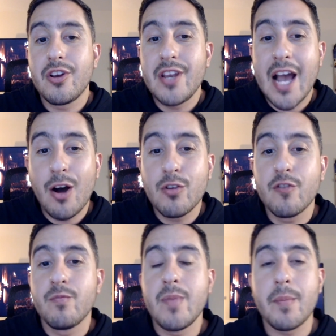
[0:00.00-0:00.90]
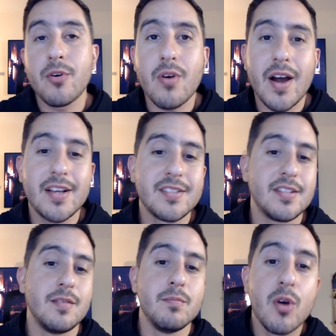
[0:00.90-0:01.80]
now you've memorized
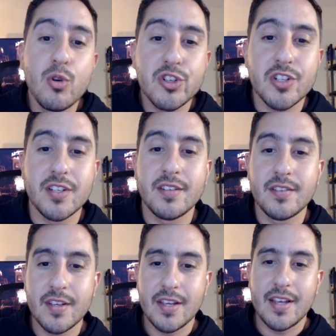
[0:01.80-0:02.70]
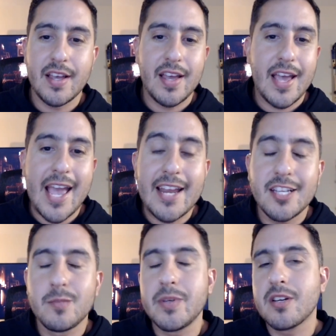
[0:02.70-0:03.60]
an emotion and
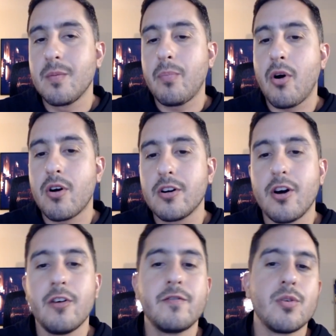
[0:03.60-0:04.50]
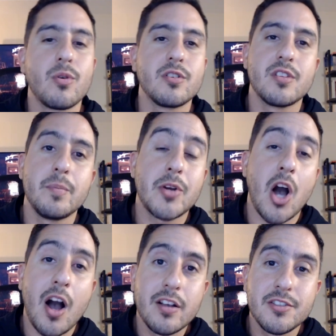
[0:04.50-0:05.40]
it's become part of your
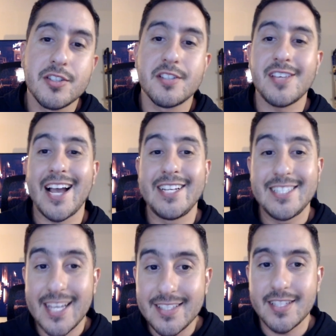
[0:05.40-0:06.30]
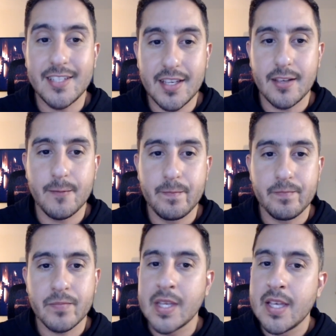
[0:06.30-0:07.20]
subconscious identity.
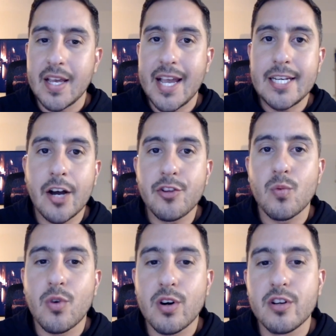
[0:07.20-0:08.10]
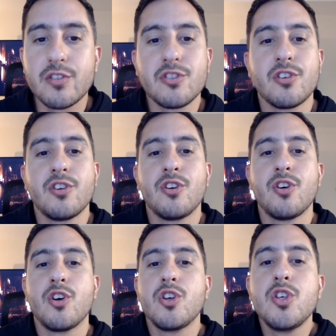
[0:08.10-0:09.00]
In other words,
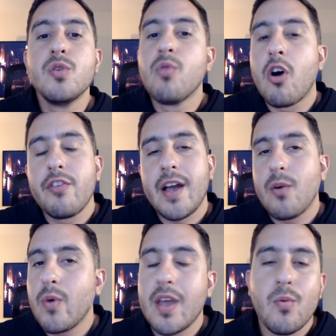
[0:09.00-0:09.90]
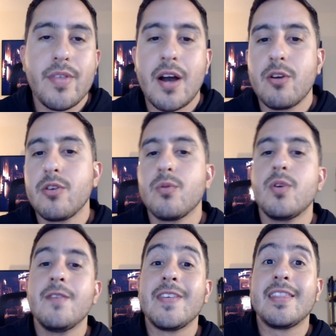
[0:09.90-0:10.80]
you are that way without you
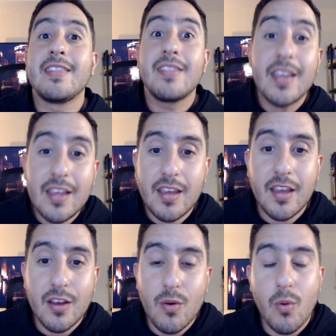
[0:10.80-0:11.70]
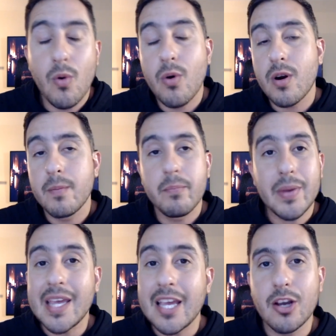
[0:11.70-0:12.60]
even thinking or
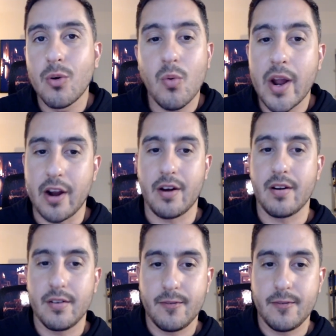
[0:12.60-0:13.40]
being aware.